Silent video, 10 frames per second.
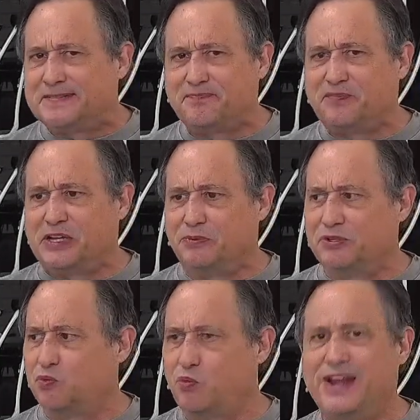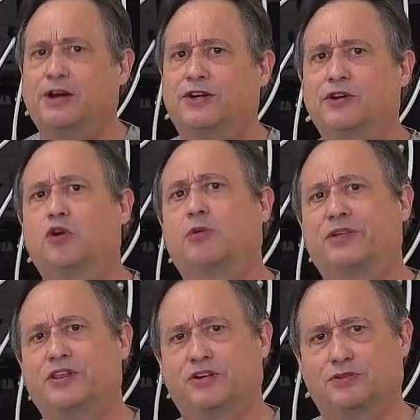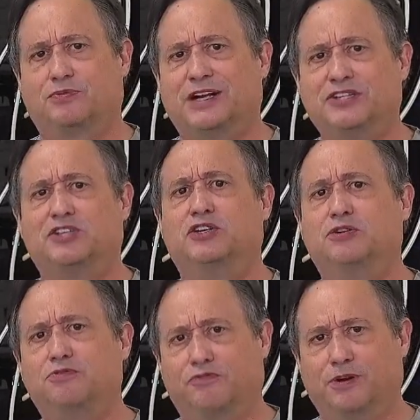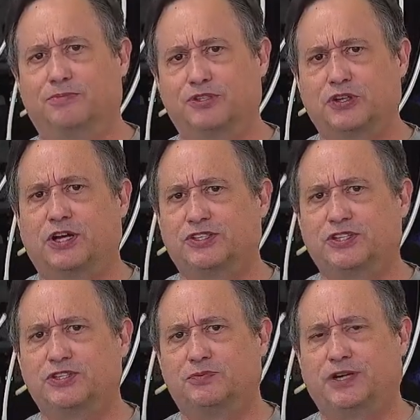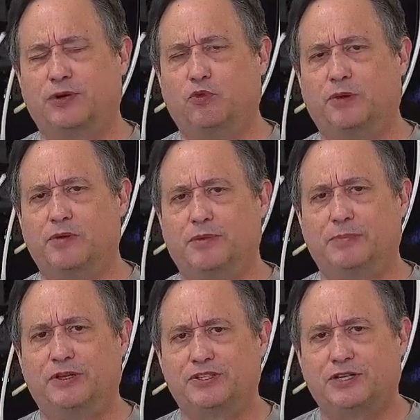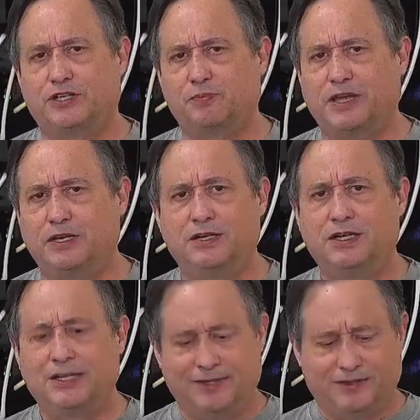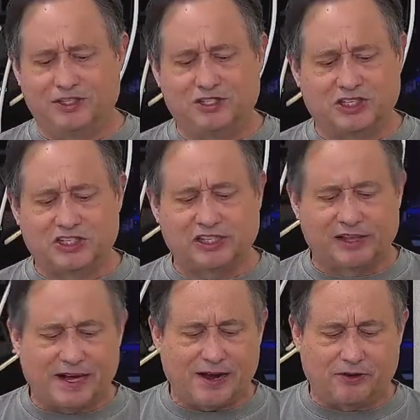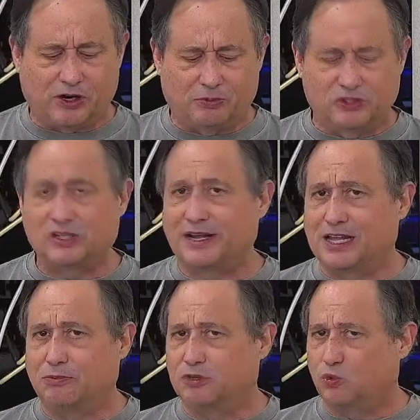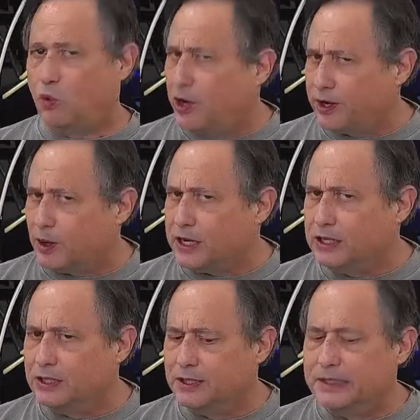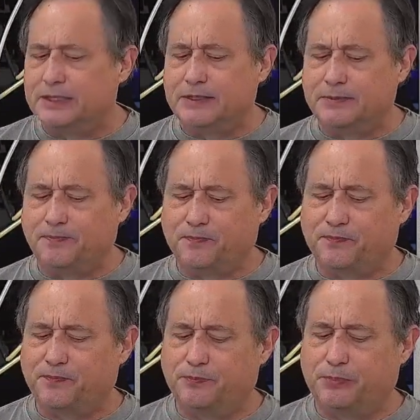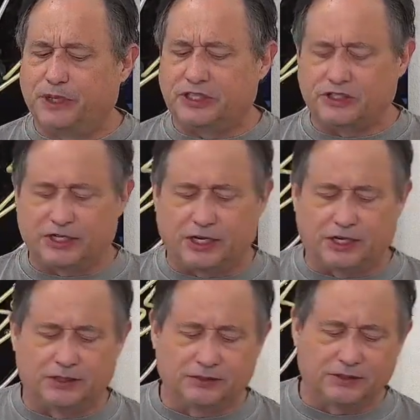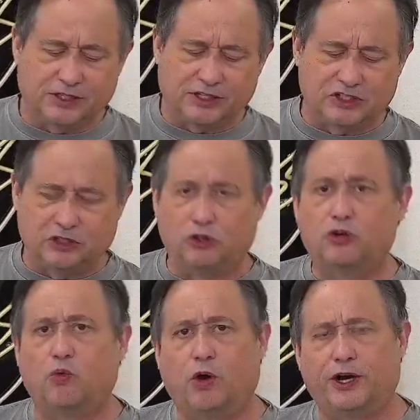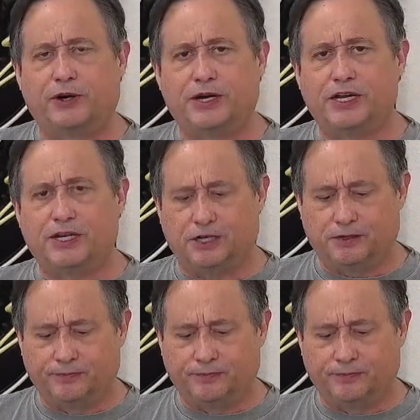It was weird. Normally there's residue from sauces when I warm them up in the saucepan. This just slid out almost like it was watery, but it doesn't look watery here.